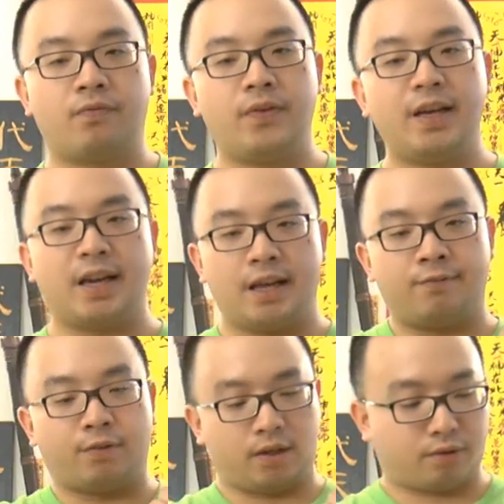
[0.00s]

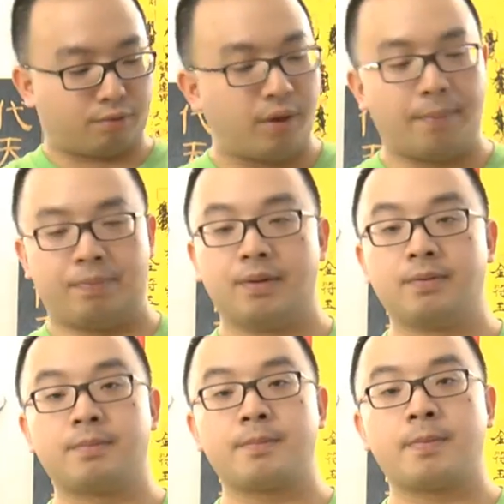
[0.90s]
feeling for the grip.
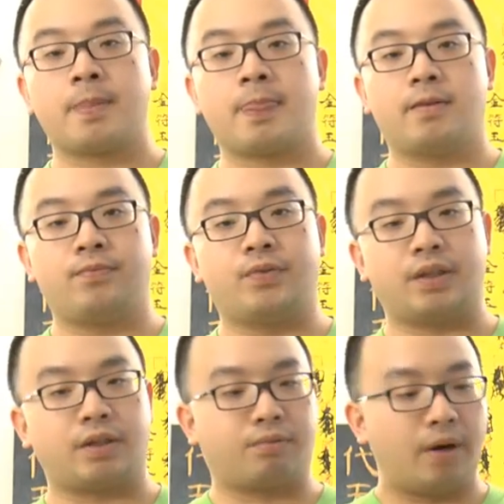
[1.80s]
But
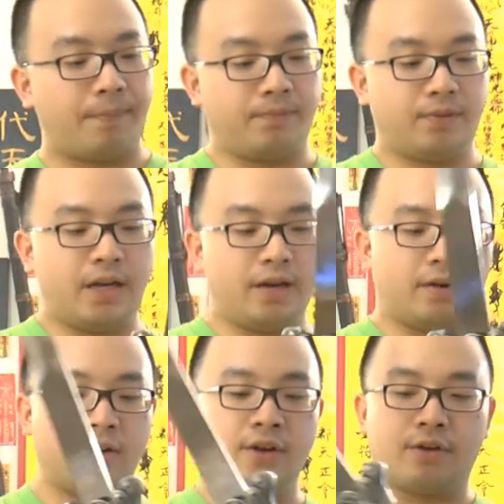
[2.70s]
the grip
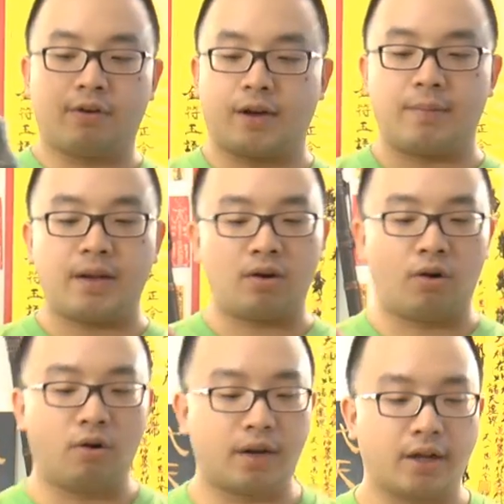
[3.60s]
here, okay, when you
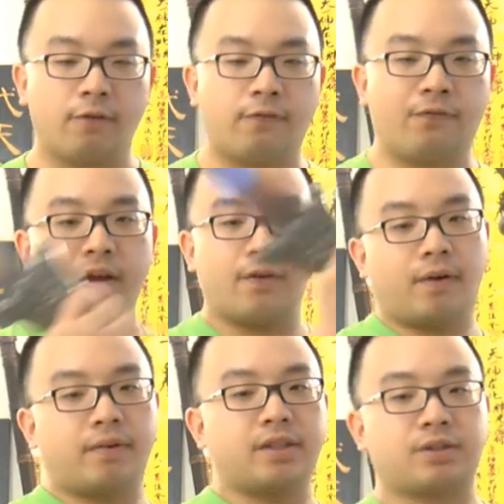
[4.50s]
hold it, you feel
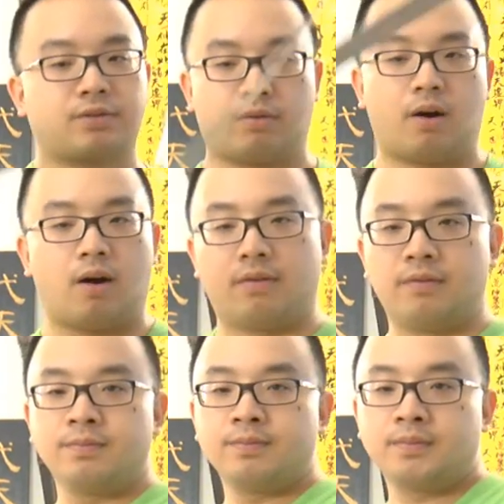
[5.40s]
very strong.
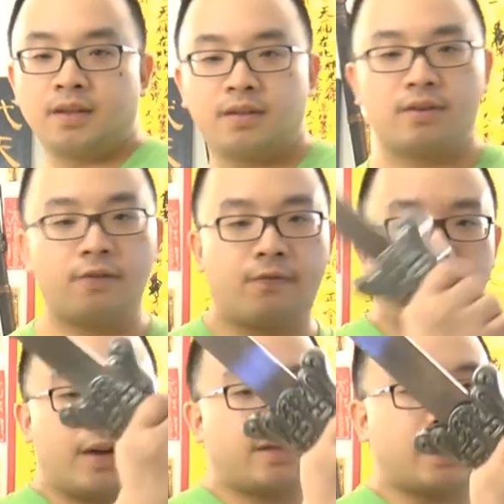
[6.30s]
You
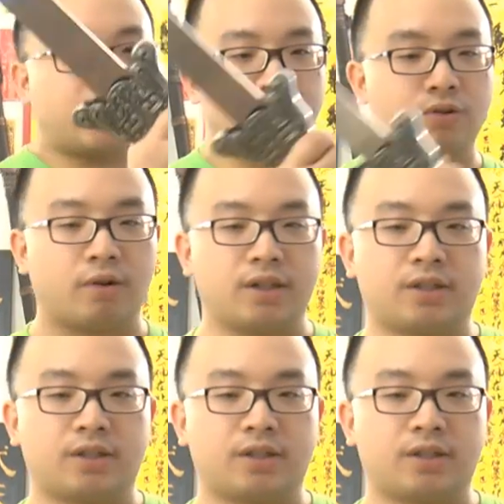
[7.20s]
feel that the sword is